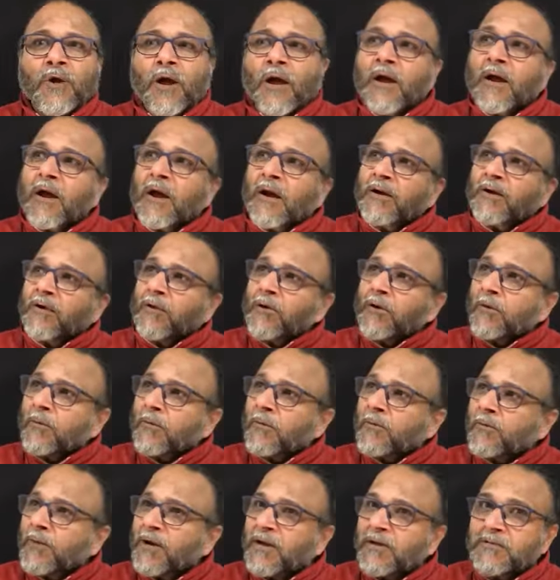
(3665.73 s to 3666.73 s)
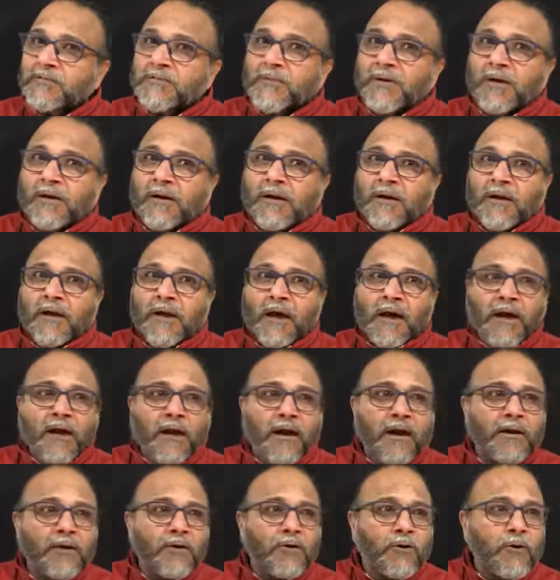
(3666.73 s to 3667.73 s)
I can't talk about my husband. I
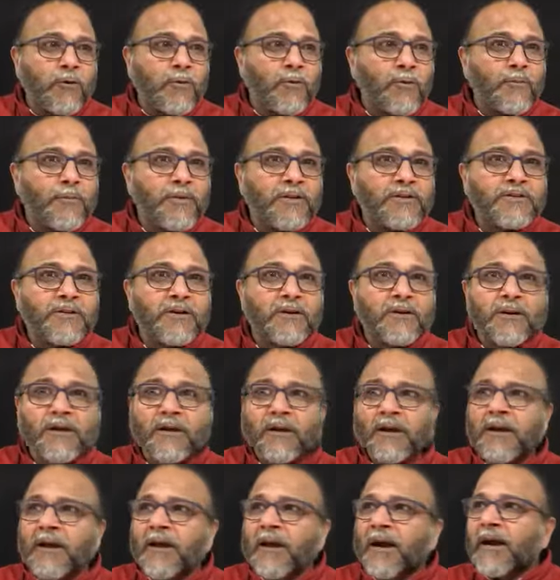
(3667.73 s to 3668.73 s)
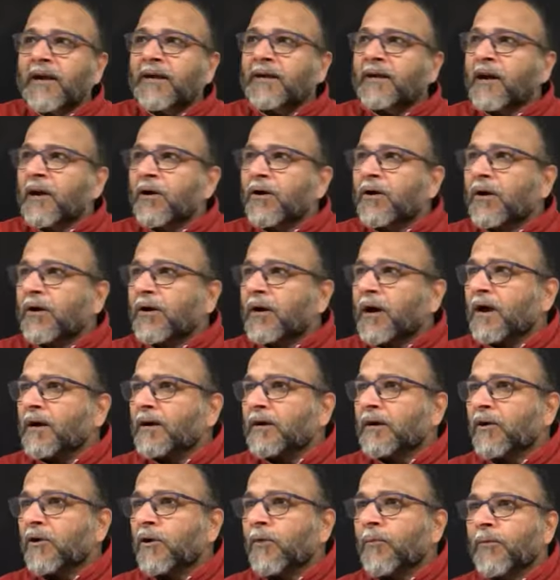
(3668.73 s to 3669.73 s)
can't talk about my children. I talk,
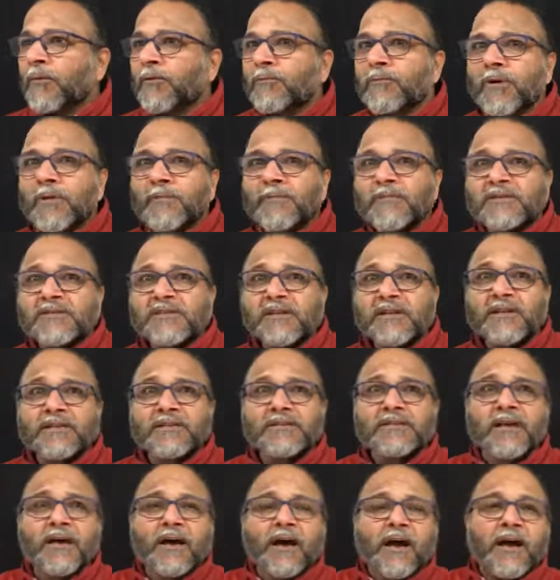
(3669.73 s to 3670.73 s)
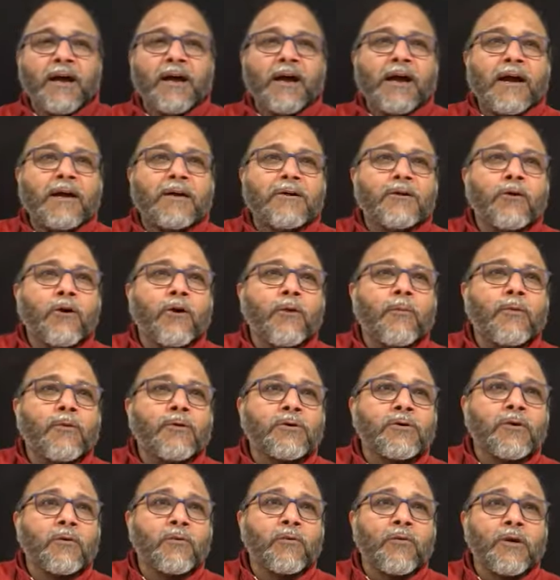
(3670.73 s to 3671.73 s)
can't talk about my miseries. I can't talk
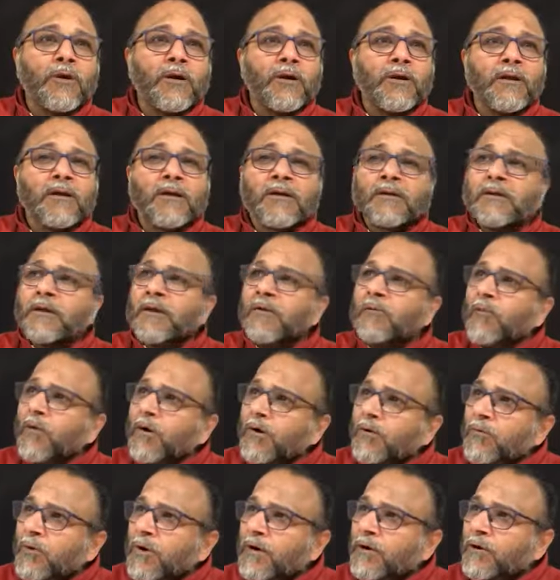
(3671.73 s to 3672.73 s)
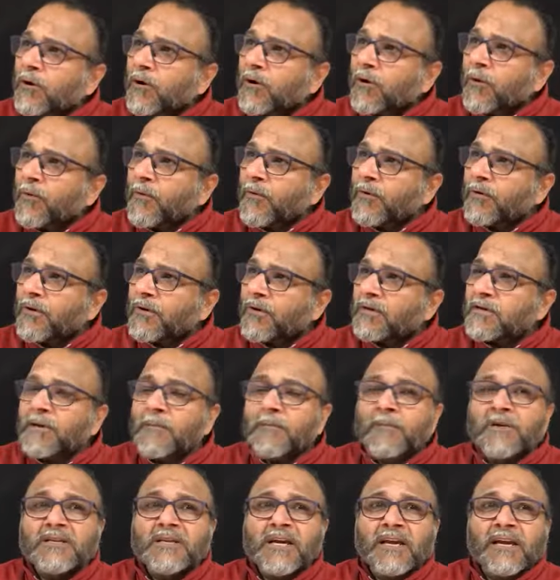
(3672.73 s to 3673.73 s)
about the world. Then what do I talk about?
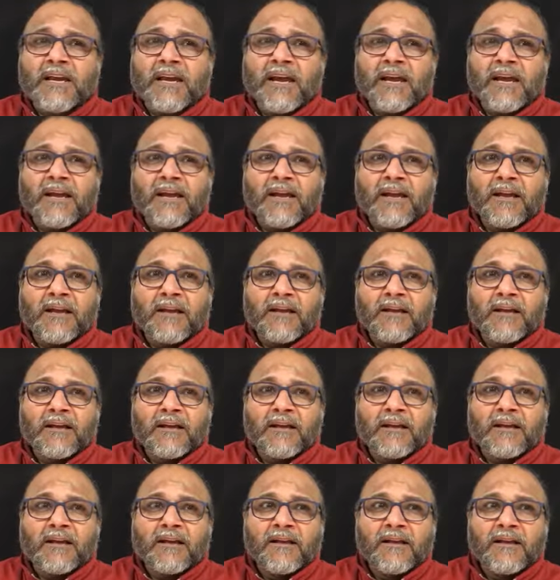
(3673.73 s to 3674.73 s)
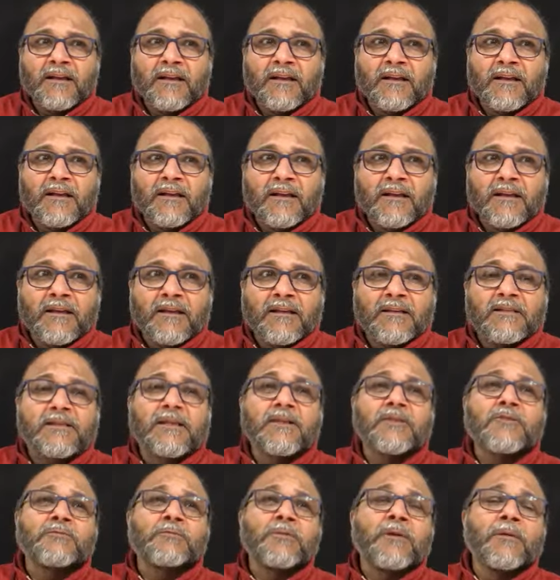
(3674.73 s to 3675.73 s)
Acha, bacha kya hai?
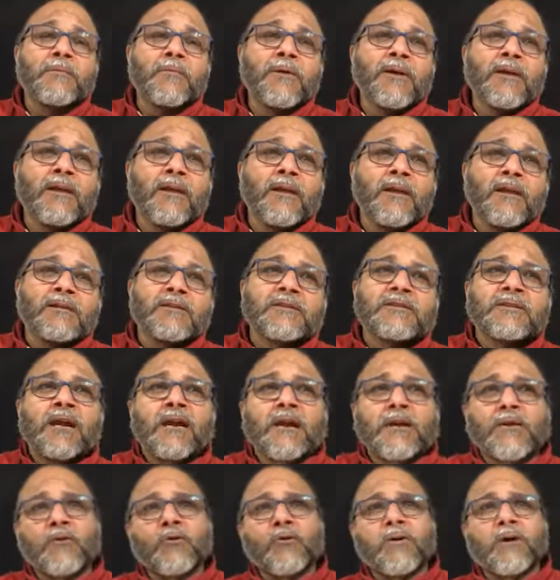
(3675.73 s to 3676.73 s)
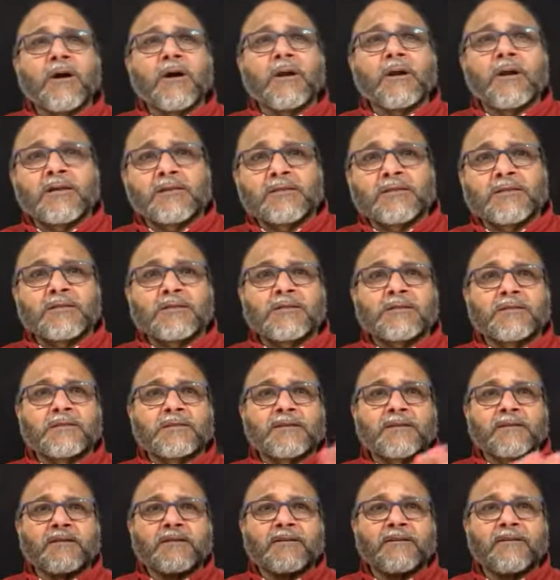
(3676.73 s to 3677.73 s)
Such people start yoga
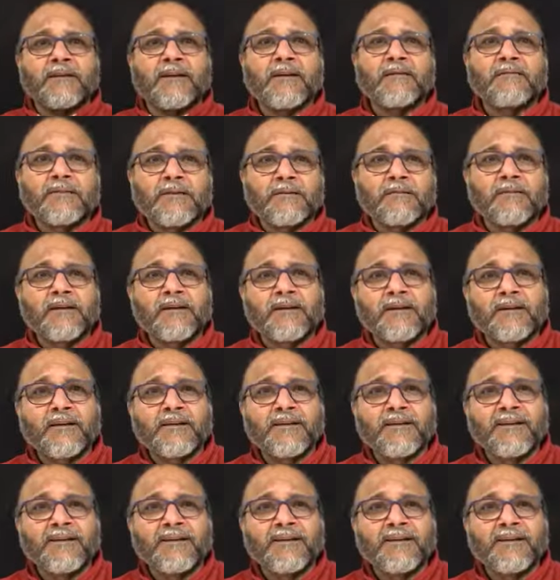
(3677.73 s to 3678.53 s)
classes everywhere.